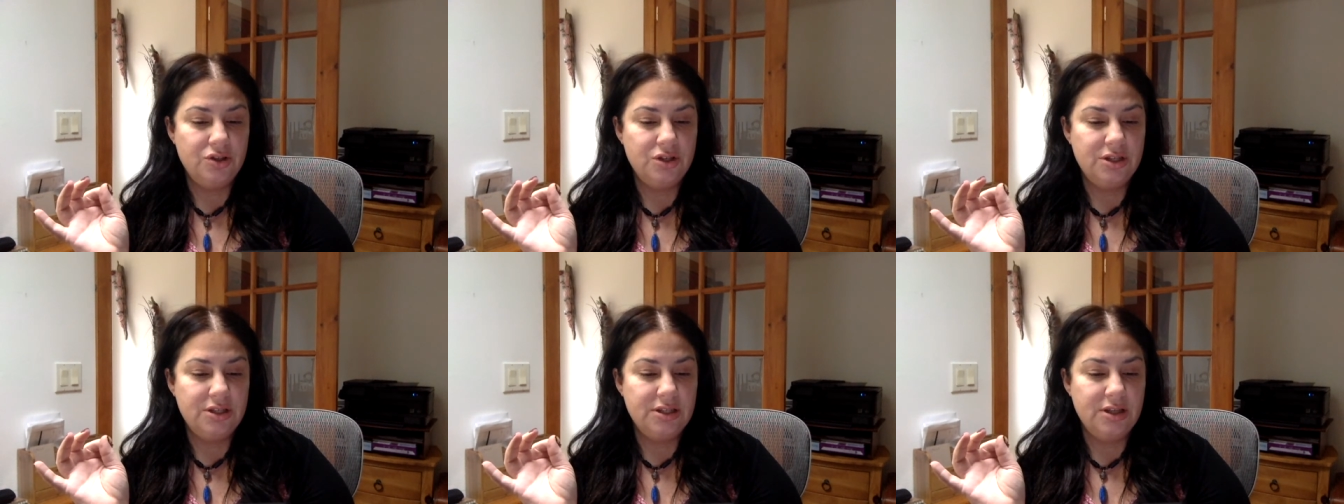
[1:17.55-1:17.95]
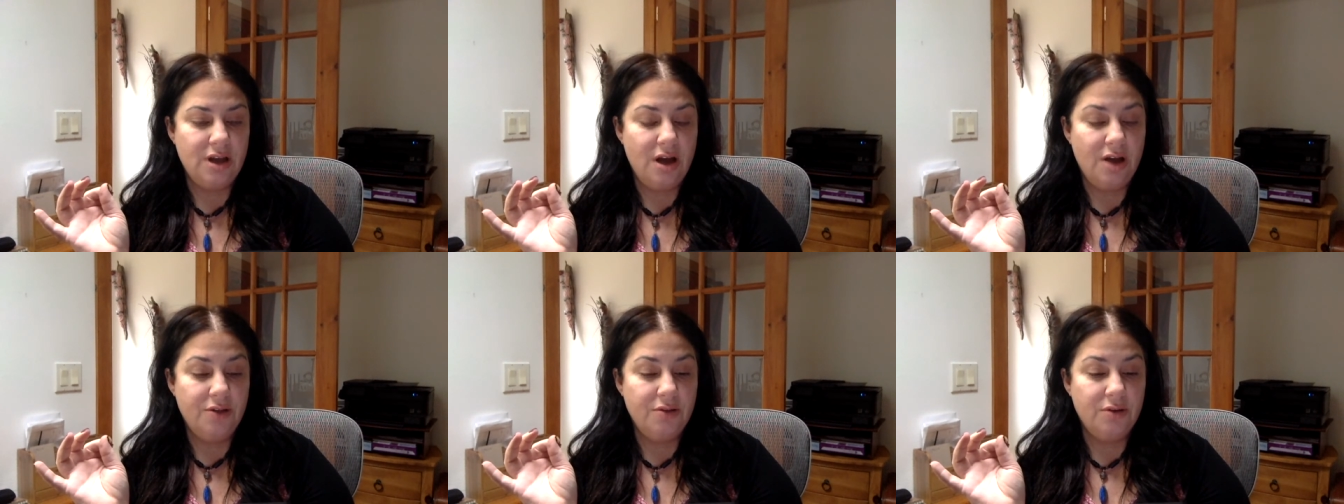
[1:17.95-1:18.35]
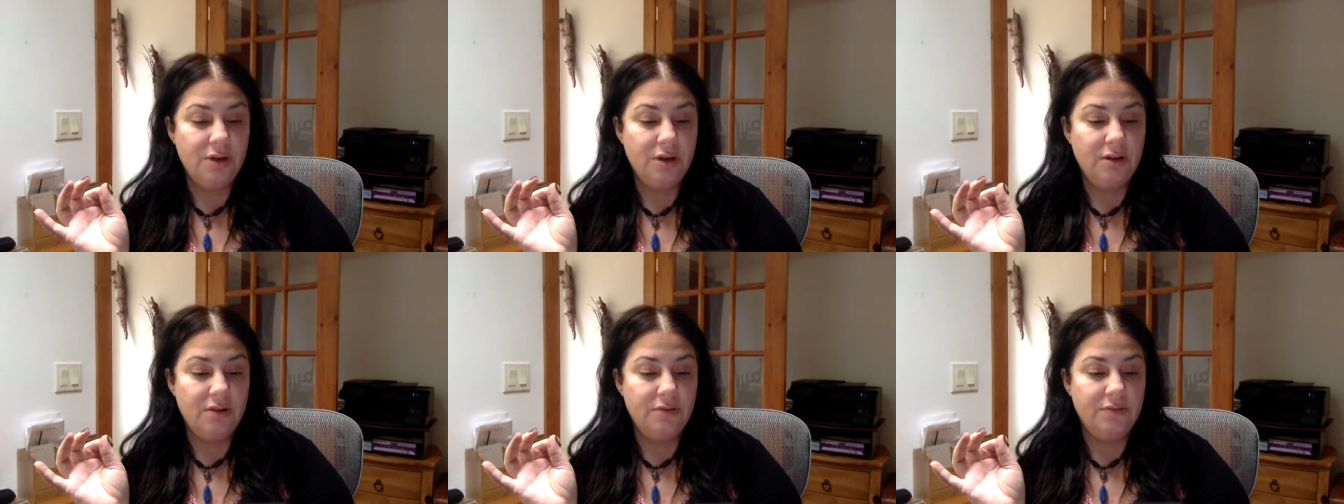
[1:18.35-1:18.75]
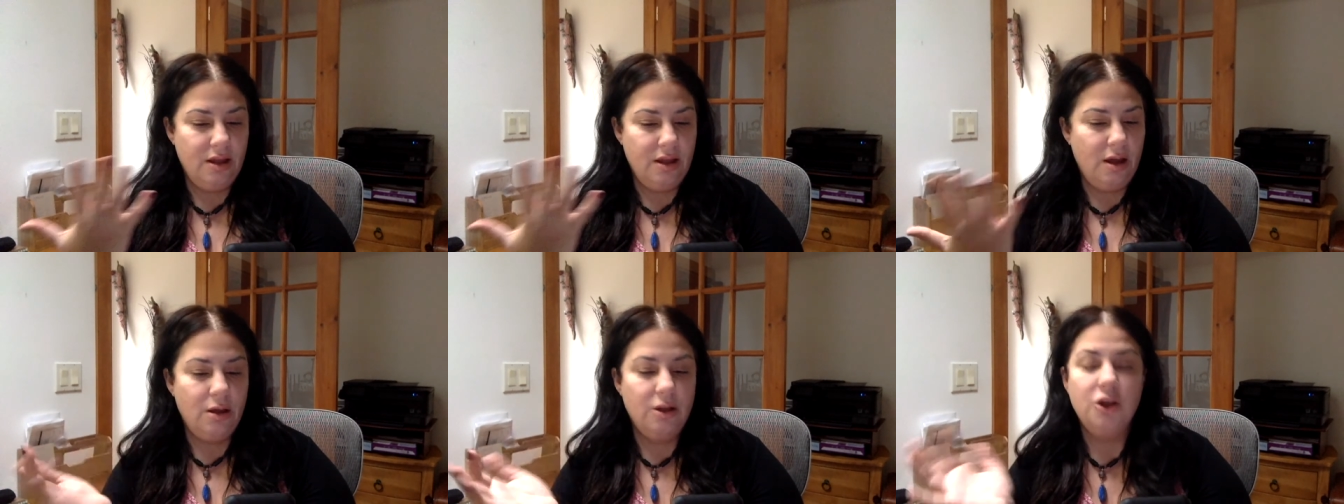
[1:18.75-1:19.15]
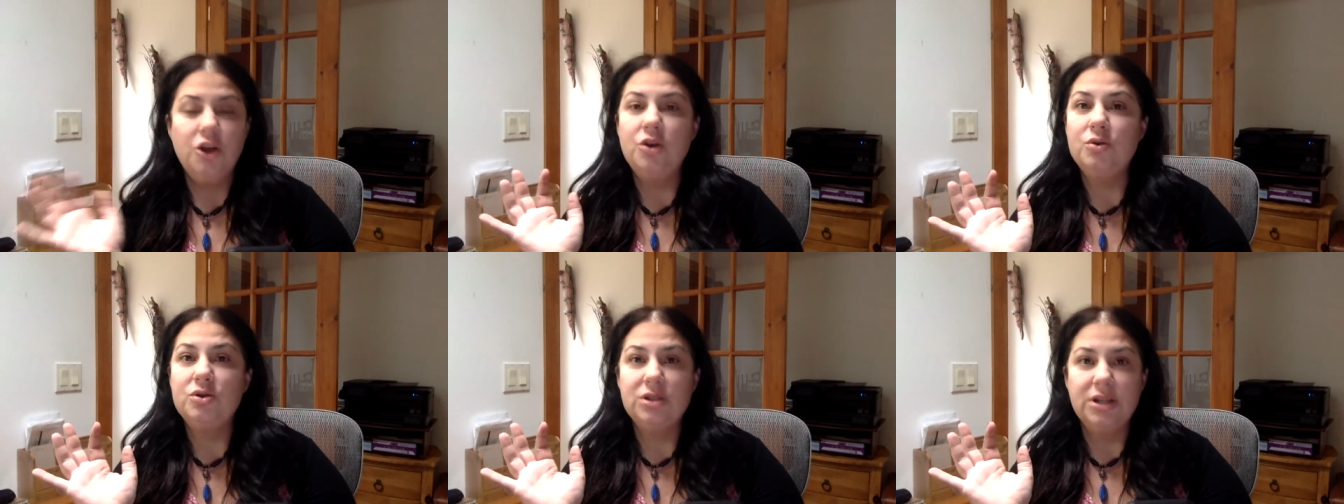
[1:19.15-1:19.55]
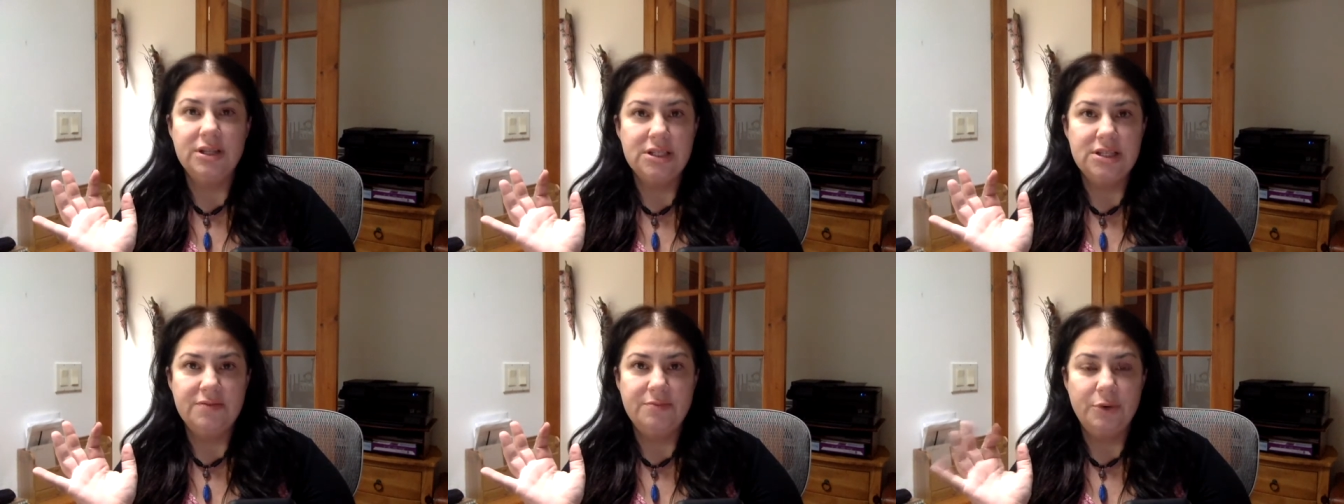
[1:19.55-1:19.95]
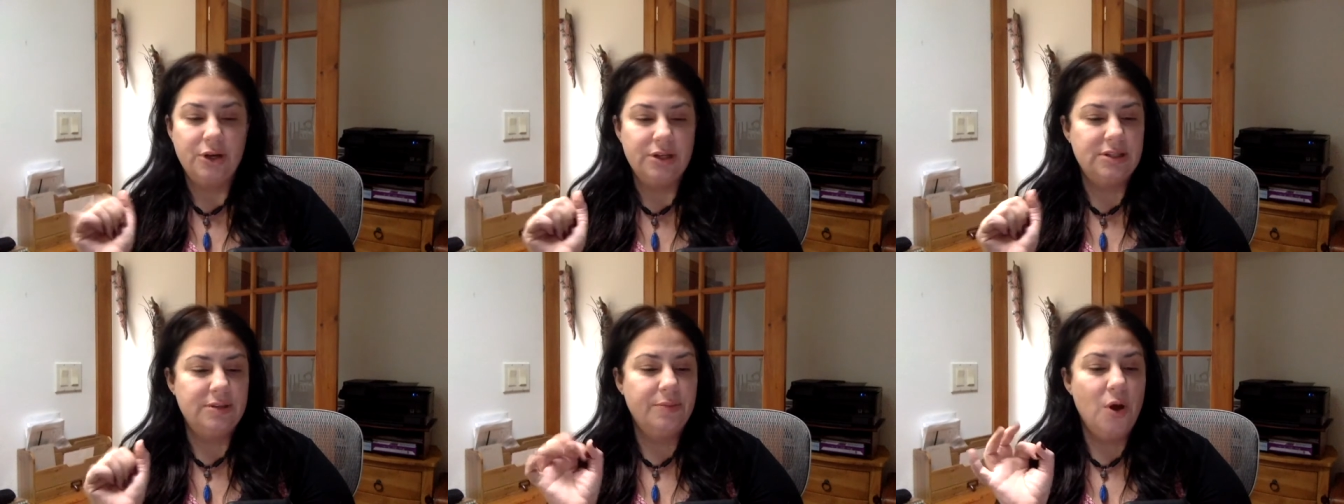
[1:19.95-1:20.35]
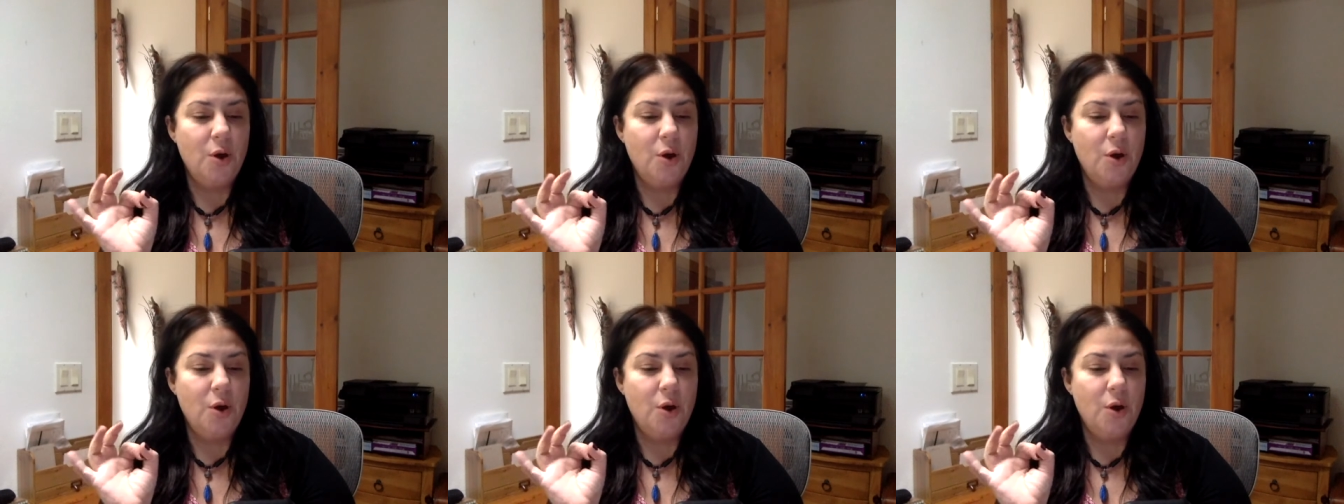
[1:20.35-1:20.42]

She is the author of a huge list of books.